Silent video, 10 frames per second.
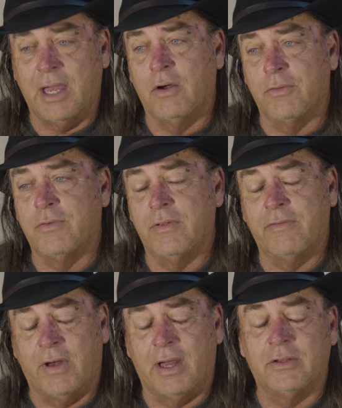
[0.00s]
I go through the
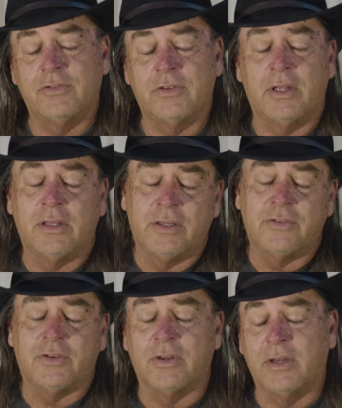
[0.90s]
files and I
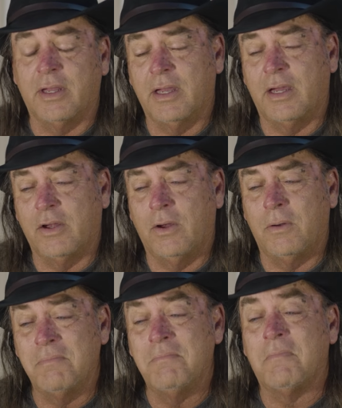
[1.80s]
listen and I kind of
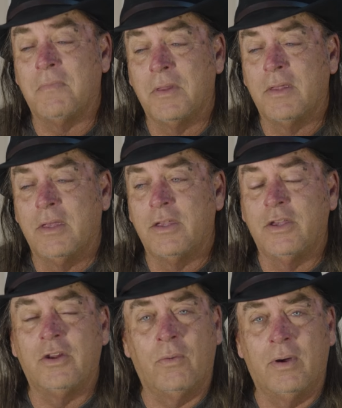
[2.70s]
go,
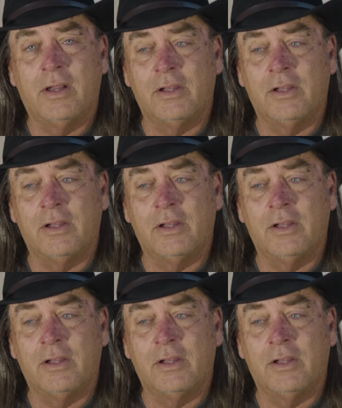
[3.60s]
you know what?